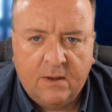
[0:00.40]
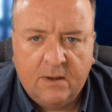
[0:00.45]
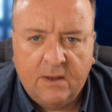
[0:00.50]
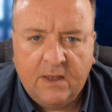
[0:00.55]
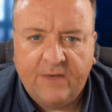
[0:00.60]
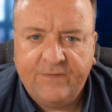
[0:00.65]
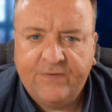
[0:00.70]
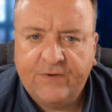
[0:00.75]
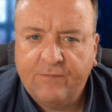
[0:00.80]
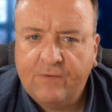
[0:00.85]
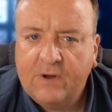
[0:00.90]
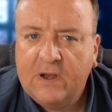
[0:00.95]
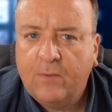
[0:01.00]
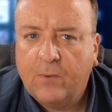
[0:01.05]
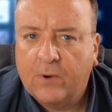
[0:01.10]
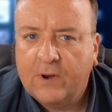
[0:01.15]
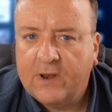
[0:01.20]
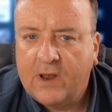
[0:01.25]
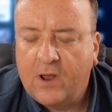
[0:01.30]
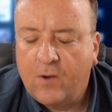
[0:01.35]
If you really
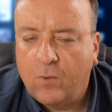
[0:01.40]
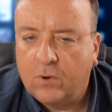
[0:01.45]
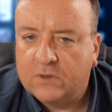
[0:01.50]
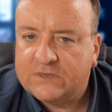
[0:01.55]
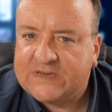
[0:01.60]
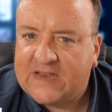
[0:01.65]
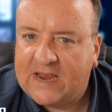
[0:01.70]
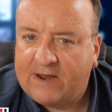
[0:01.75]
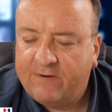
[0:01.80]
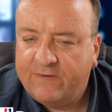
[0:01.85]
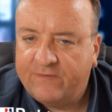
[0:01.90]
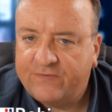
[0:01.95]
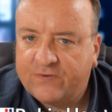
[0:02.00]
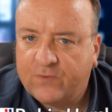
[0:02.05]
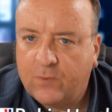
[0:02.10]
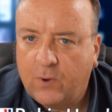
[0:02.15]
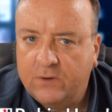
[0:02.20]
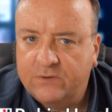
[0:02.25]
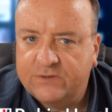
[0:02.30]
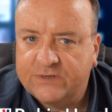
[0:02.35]
want to know what tariffs,
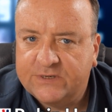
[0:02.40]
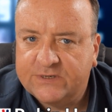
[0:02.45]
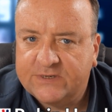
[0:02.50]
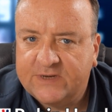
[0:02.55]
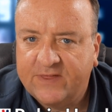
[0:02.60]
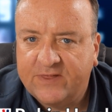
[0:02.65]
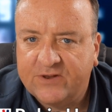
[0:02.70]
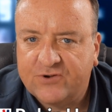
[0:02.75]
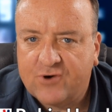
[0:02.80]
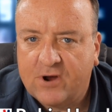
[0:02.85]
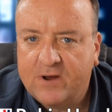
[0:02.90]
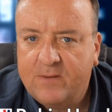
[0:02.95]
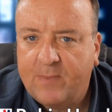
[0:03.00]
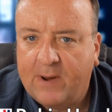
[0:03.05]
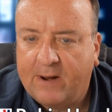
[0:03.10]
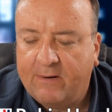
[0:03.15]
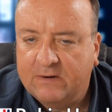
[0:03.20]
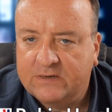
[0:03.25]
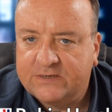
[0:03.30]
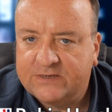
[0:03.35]
quotas and other trade
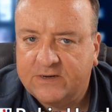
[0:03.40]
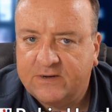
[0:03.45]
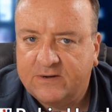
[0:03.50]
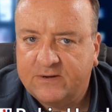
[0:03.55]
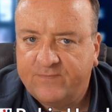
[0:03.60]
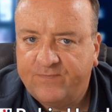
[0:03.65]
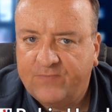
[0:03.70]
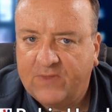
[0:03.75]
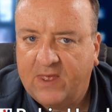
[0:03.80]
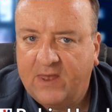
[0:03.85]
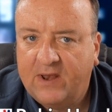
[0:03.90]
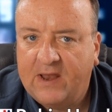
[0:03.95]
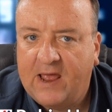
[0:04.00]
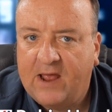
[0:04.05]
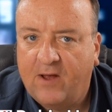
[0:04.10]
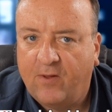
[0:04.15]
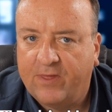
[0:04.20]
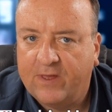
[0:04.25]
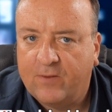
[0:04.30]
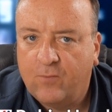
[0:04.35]
barriers are and
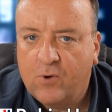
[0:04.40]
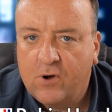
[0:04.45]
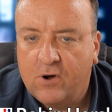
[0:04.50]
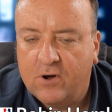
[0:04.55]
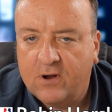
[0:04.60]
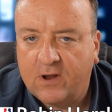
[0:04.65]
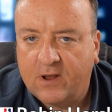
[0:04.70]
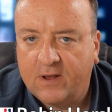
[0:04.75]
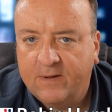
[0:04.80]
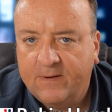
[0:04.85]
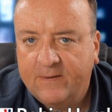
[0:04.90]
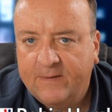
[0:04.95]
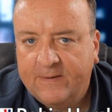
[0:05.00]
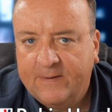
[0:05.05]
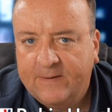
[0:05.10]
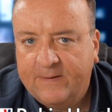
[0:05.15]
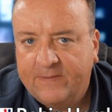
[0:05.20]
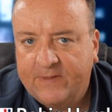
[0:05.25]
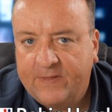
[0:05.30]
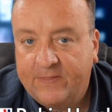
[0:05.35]
how they work,
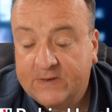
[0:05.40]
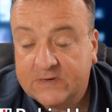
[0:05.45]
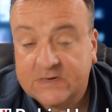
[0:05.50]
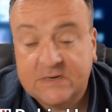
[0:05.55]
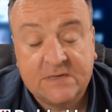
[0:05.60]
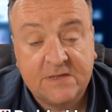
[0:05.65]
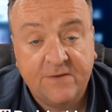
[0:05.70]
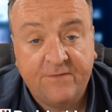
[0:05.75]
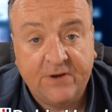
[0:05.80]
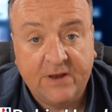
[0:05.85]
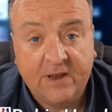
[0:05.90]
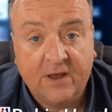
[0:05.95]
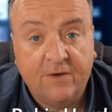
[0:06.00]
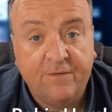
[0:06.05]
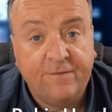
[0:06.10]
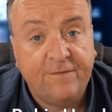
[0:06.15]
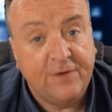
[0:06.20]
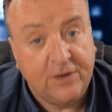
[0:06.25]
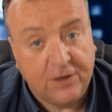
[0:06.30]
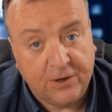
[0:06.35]
then this is the video
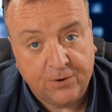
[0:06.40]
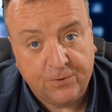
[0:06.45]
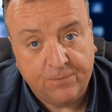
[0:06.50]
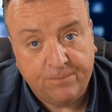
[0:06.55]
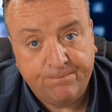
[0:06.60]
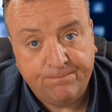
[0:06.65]
for you.